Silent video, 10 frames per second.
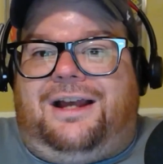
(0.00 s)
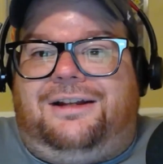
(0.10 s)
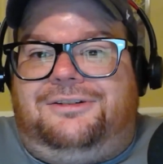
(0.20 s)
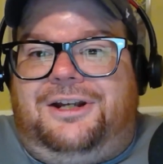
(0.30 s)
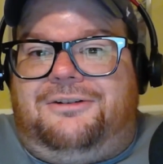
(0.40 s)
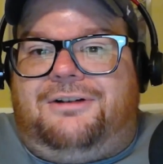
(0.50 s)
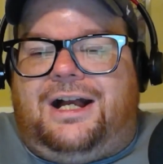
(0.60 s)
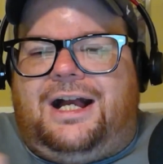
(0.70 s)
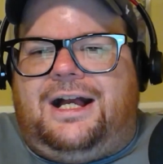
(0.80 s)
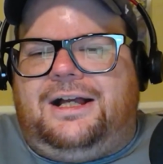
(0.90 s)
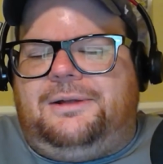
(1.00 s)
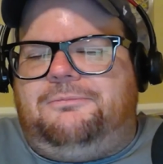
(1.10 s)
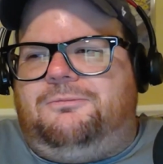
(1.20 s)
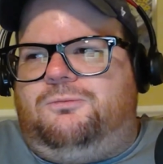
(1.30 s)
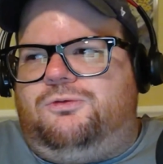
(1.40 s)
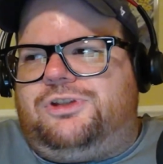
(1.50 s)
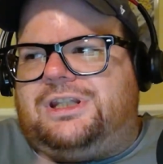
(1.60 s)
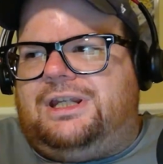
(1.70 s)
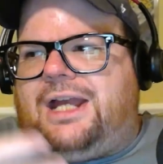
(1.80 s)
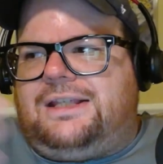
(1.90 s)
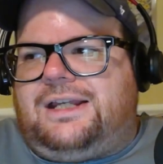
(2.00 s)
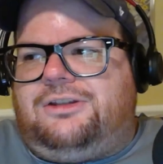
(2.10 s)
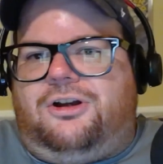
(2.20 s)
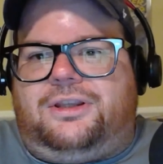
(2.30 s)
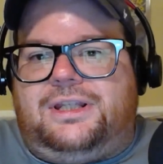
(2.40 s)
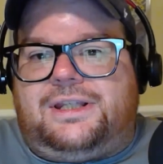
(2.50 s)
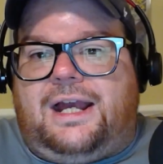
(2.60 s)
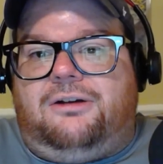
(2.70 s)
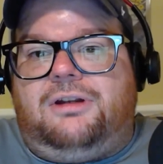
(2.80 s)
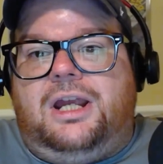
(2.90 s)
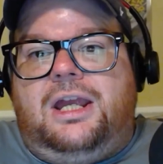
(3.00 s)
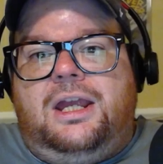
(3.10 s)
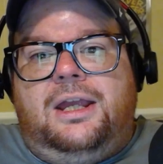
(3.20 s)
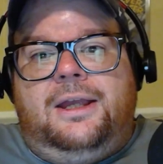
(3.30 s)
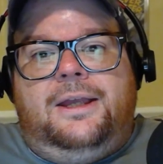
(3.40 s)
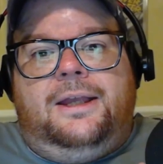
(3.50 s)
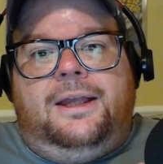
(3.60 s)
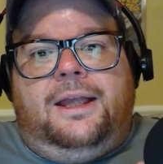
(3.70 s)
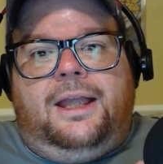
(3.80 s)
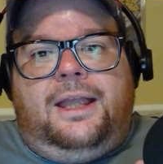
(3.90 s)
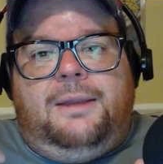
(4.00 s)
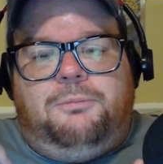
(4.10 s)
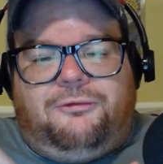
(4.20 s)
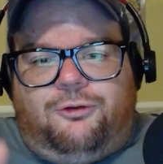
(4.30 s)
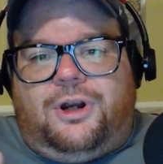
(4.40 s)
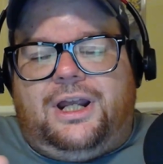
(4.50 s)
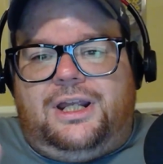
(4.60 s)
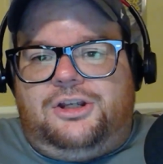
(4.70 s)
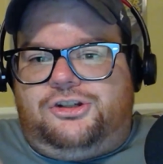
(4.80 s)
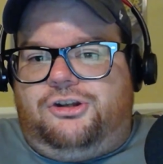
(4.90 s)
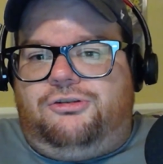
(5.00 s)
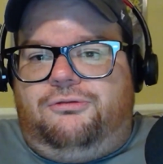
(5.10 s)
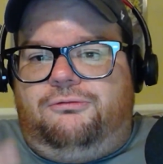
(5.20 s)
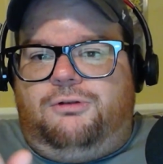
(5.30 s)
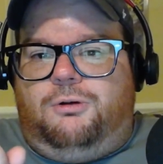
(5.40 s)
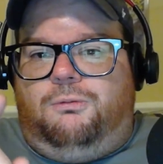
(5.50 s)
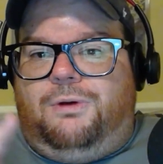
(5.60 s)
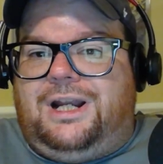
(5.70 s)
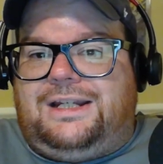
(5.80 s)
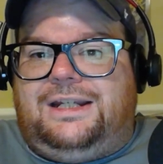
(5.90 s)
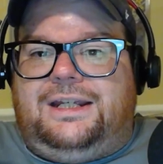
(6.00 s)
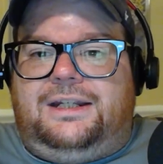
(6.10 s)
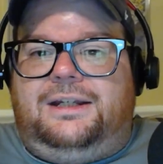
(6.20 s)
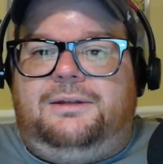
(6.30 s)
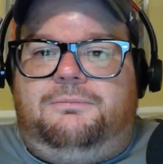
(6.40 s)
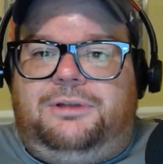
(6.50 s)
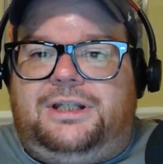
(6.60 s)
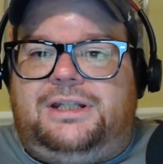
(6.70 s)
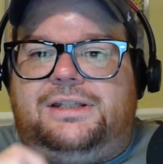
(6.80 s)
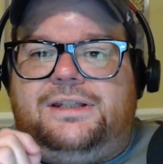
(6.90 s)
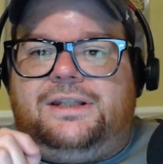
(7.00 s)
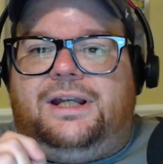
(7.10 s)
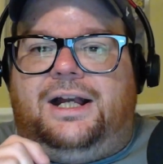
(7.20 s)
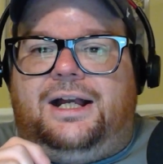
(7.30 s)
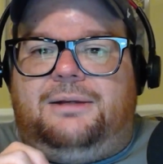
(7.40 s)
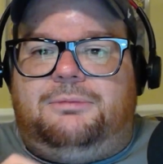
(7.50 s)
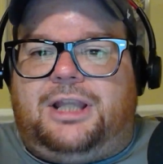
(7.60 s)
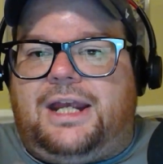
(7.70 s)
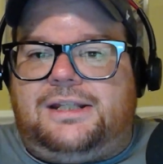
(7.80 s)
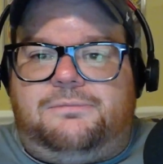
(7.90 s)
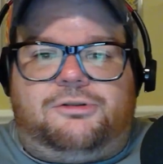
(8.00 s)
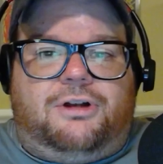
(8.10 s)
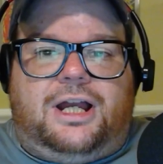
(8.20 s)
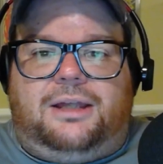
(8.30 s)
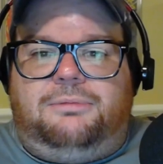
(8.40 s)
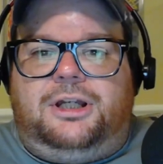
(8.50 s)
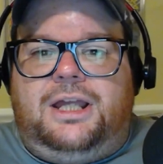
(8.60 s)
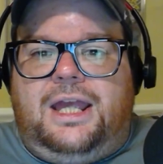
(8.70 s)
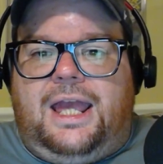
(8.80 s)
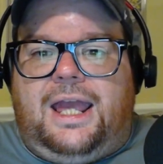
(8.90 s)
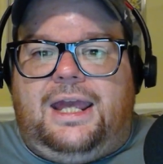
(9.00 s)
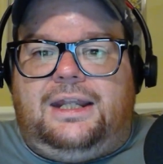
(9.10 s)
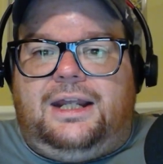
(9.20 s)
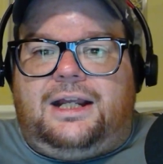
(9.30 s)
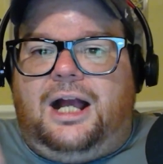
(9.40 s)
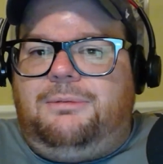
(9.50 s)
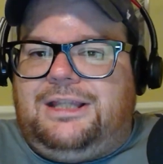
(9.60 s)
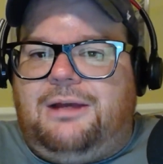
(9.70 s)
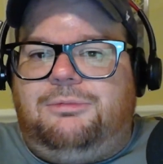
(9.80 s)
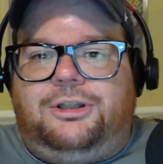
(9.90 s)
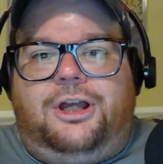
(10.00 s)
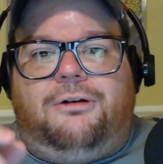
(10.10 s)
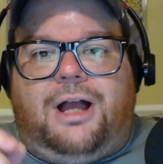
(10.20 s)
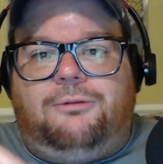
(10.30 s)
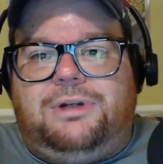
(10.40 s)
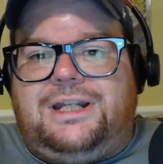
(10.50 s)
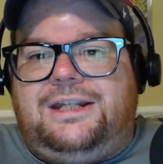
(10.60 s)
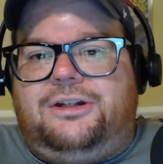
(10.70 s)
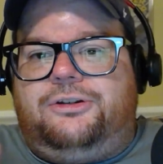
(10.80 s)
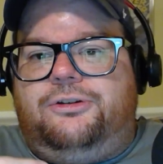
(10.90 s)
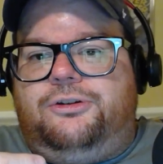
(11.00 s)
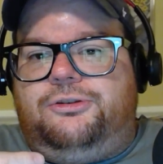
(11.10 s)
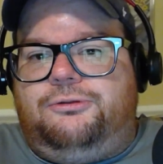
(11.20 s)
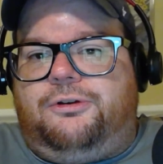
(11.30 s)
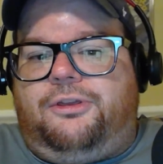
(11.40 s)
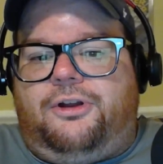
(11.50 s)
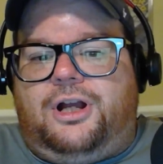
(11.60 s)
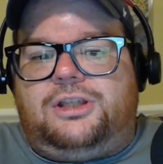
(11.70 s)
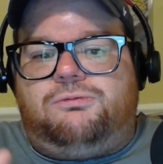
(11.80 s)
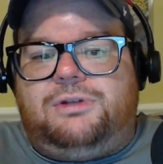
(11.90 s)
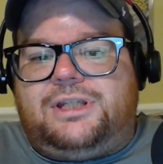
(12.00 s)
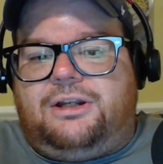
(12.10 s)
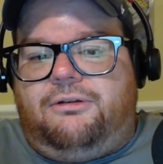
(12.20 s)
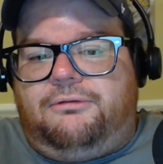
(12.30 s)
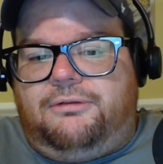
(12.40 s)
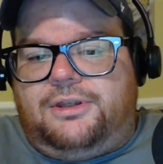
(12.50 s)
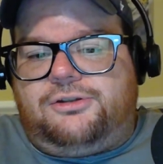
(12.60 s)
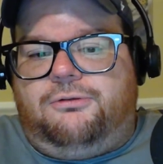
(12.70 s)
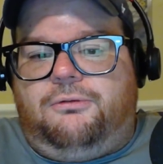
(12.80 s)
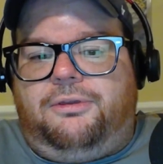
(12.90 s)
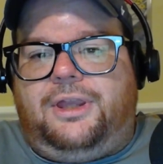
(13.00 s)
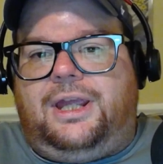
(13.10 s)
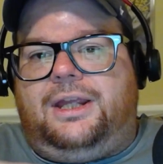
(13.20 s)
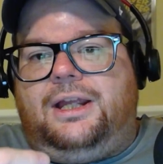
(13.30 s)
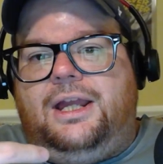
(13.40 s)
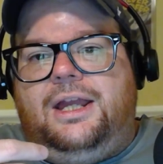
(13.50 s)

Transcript: I don't know. We'll see as I talk this out. Before I show you what I did, please like, subscribe, and comment down below. I want to hear your thoughts once I go through this whole thing.